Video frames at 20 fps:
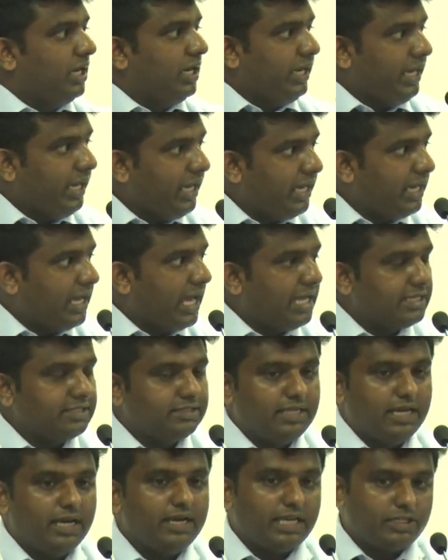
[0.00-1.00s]
hay as
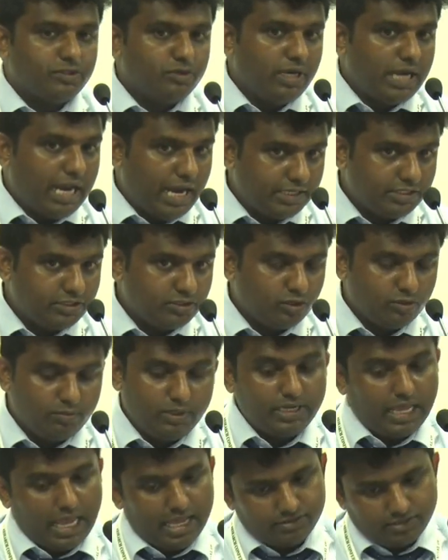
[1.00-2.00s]
their natural adsorbent
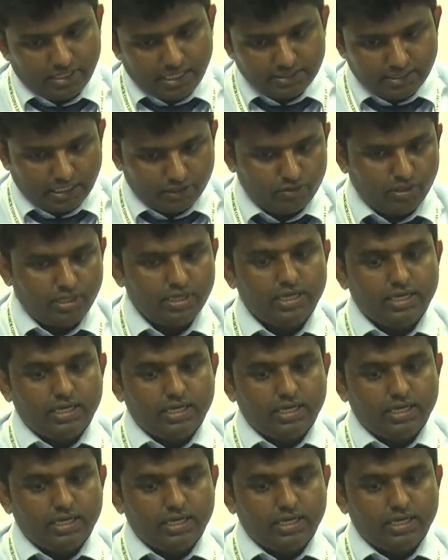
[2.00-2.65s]
as well as natural